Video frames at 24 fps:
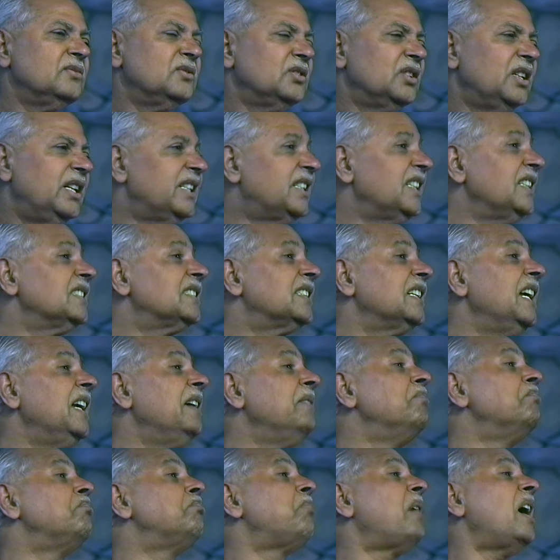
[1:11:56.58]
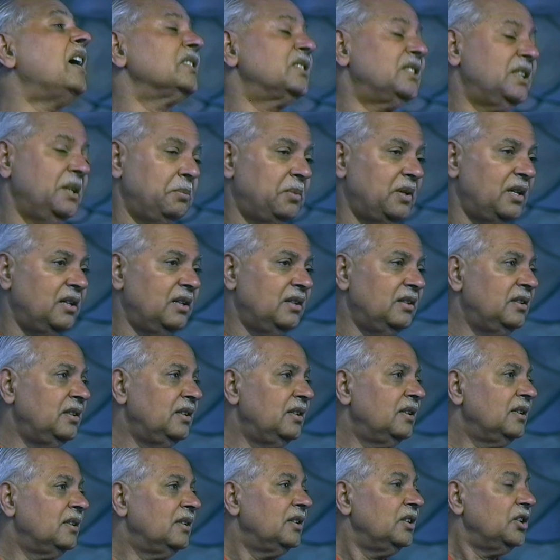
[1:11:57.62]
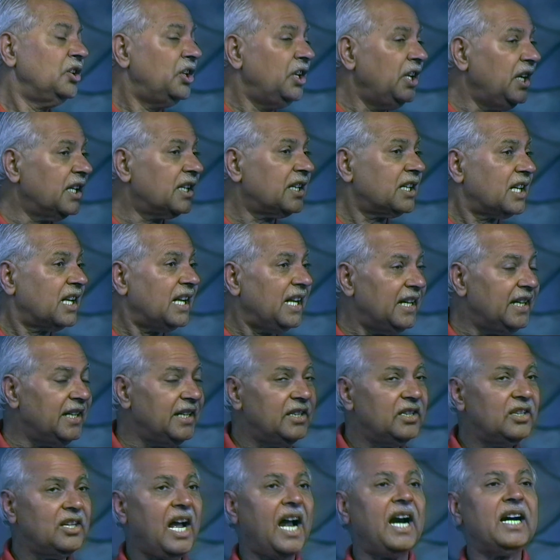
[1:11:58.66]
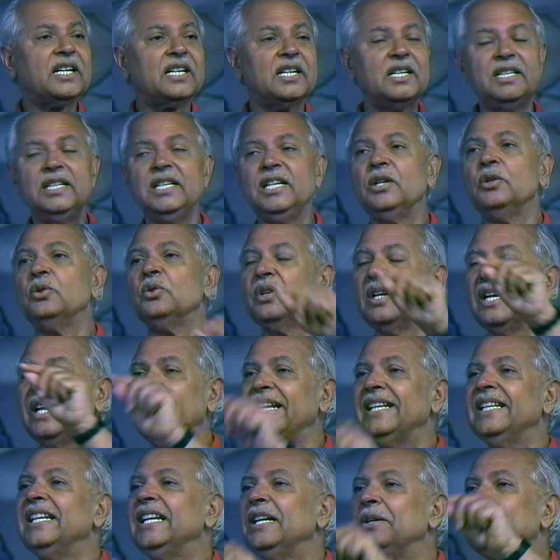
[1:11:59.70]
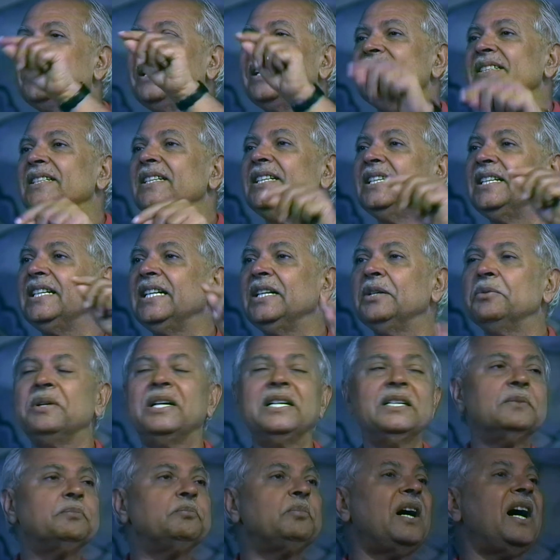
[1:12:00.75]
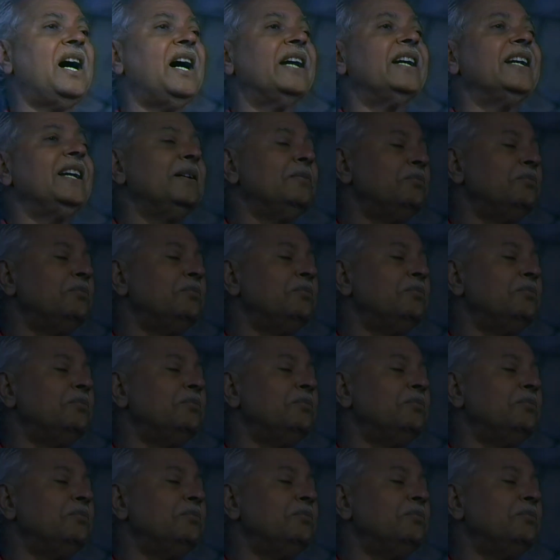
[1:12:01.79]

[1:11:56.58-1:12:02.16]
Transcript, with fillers: It is impossible. He cannot leave anyone even for a